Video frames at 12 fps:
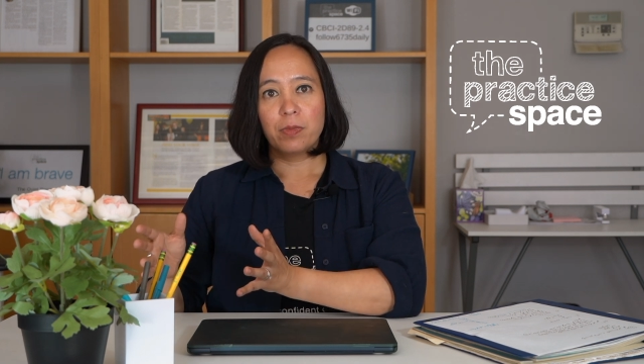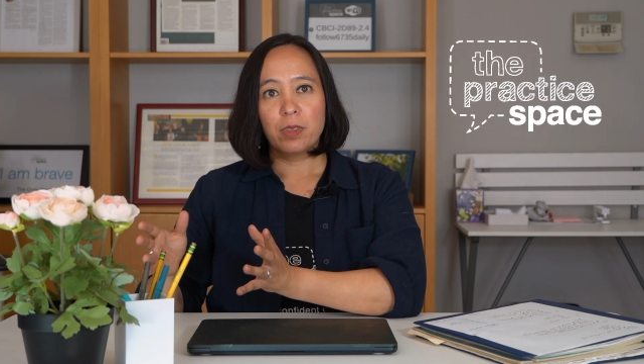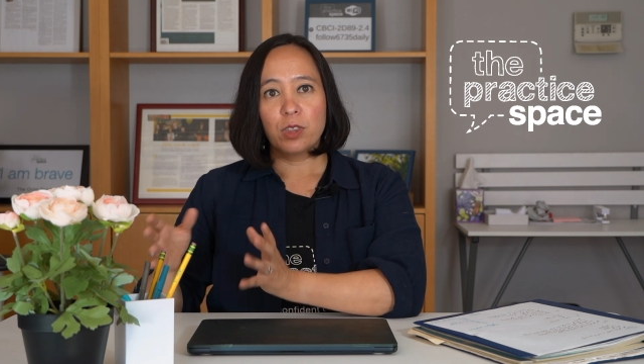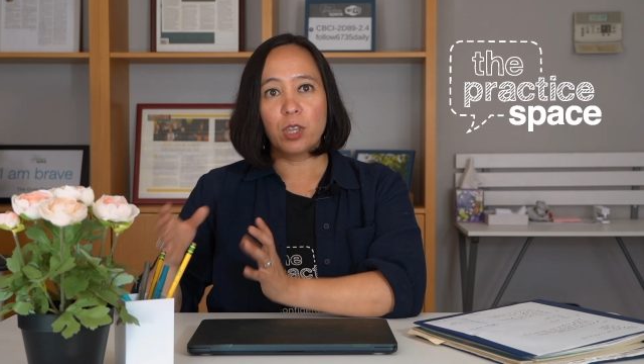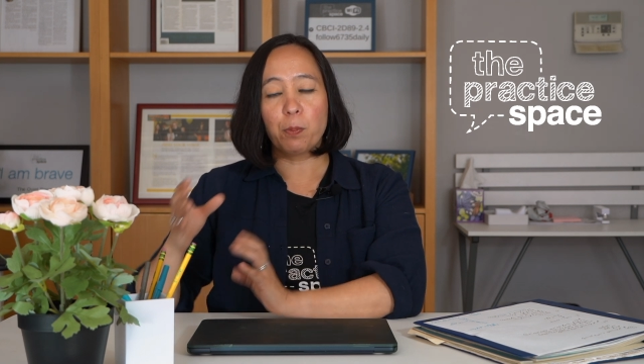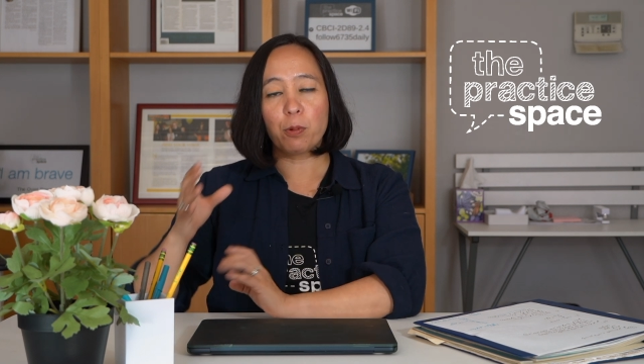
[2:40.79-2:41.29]

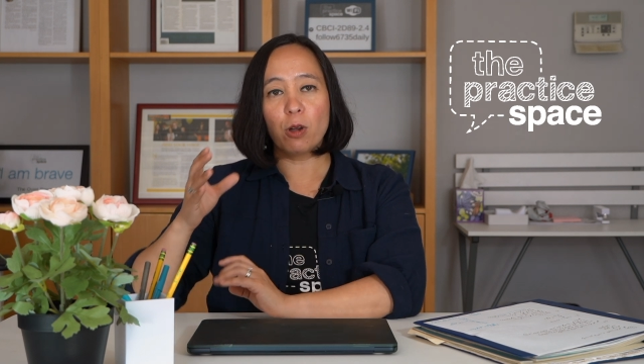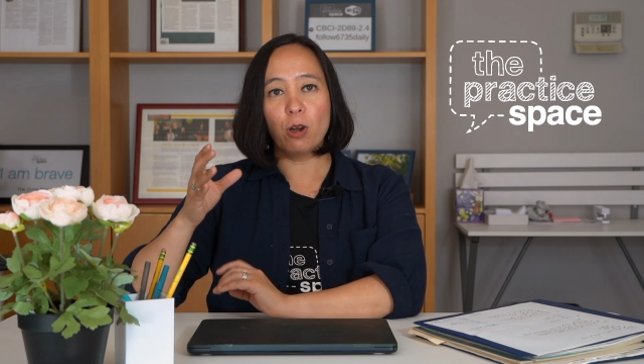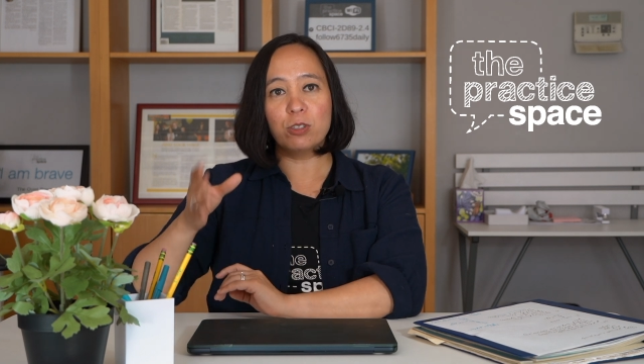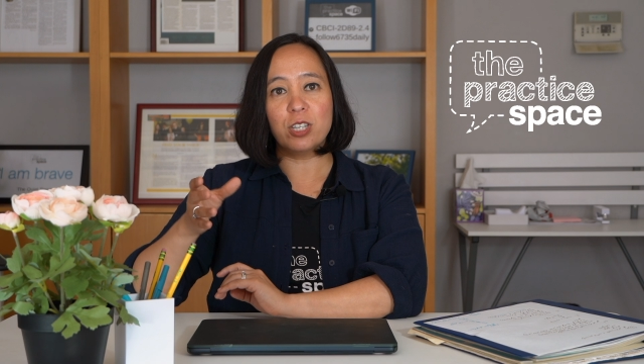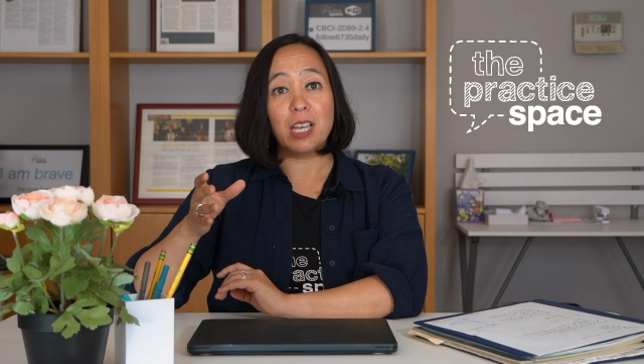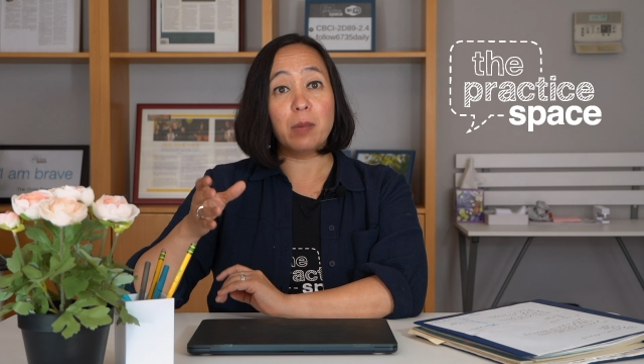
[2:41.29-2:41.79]
The pro
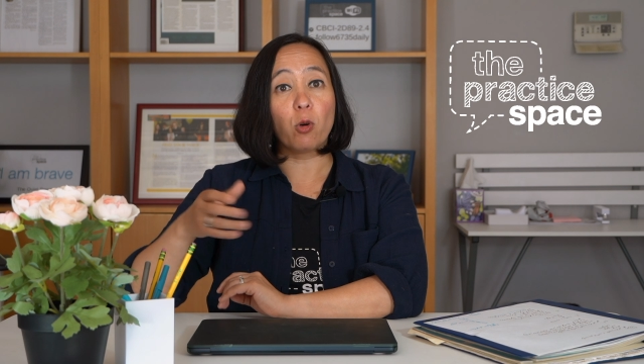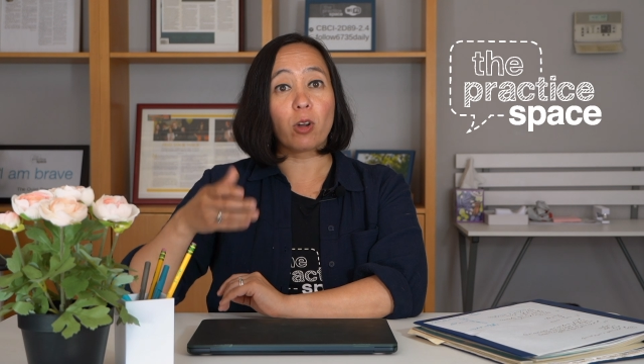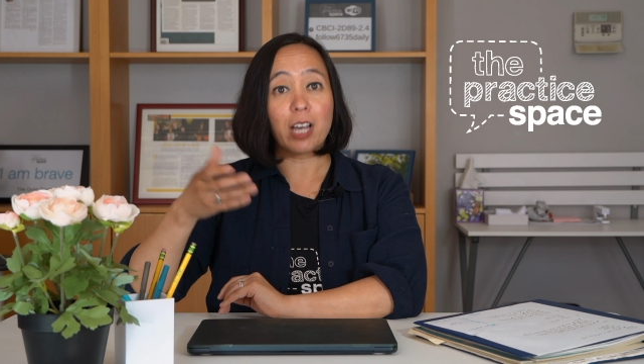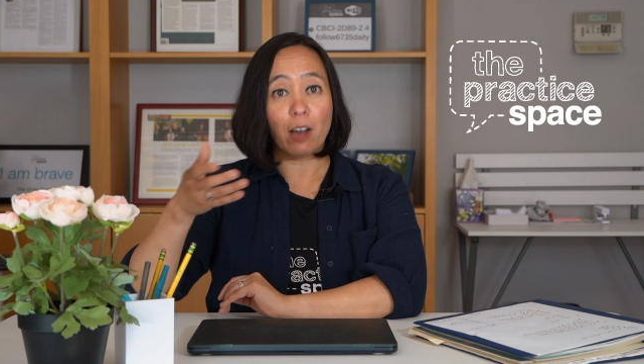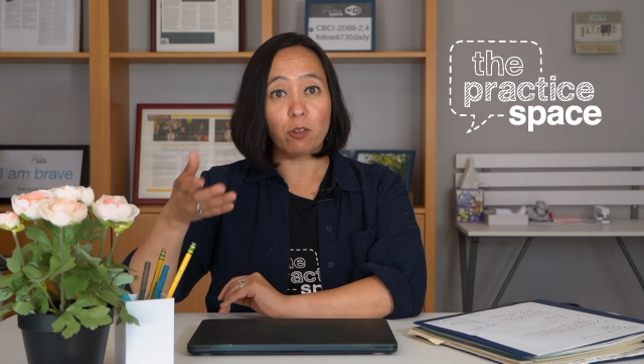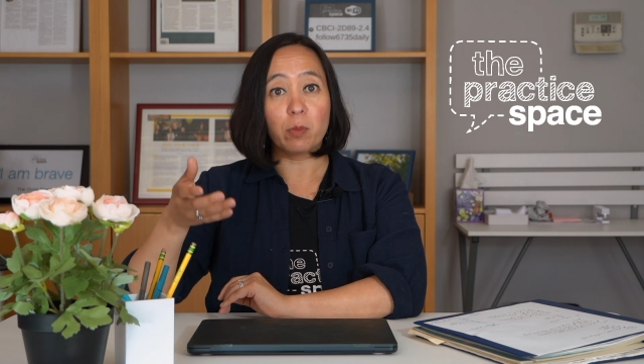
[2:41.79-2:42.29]
team or
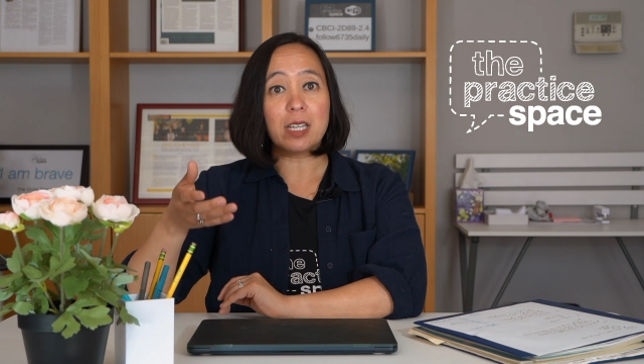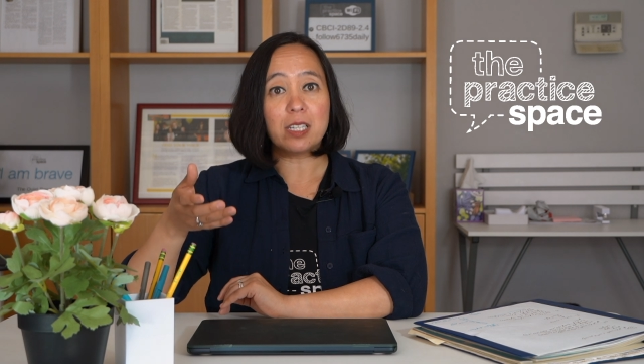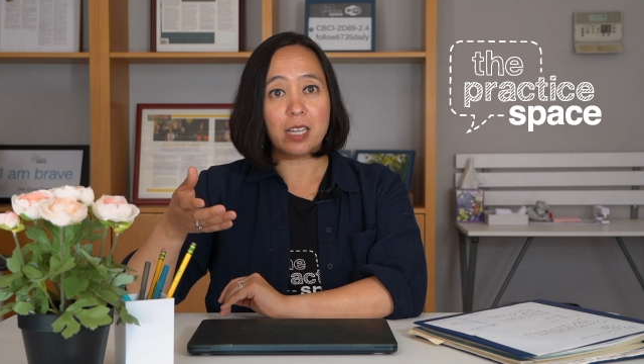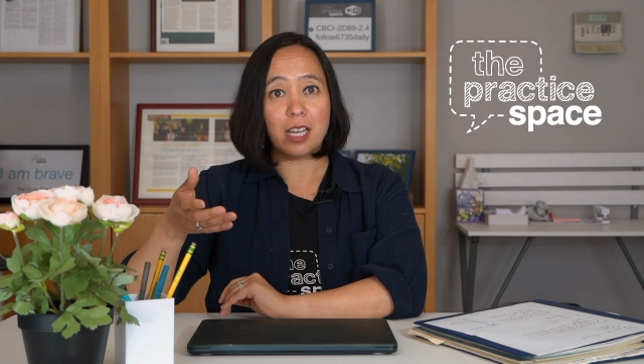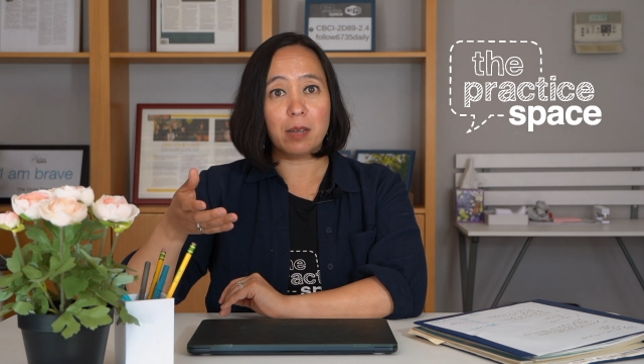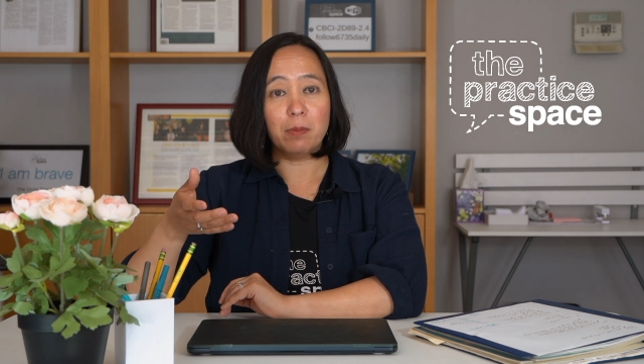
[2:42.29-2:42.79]
government
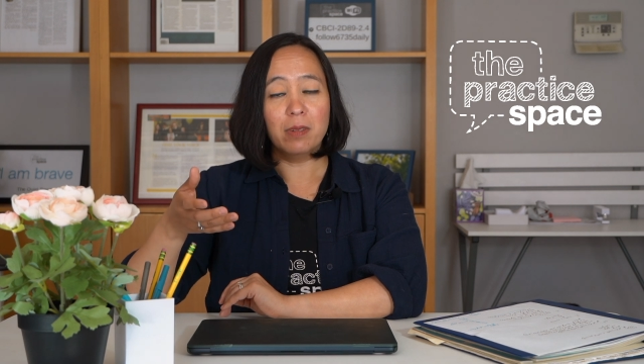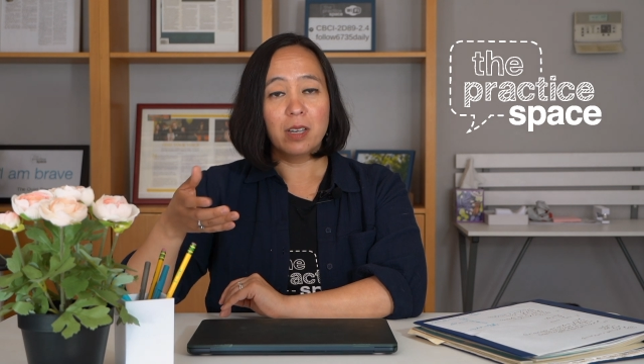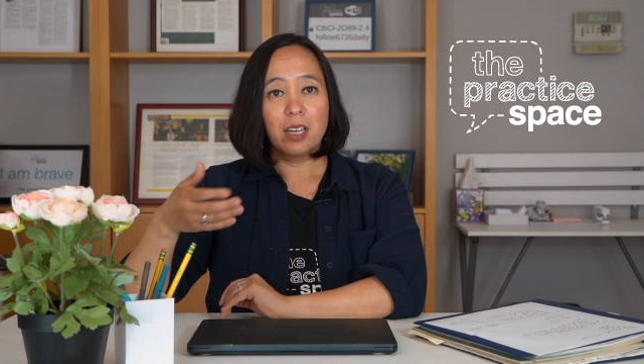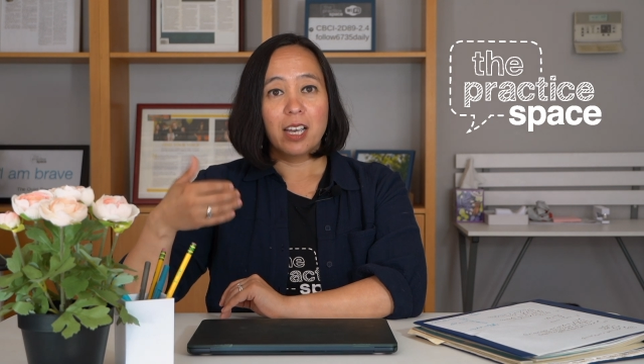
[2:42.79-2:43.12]
team,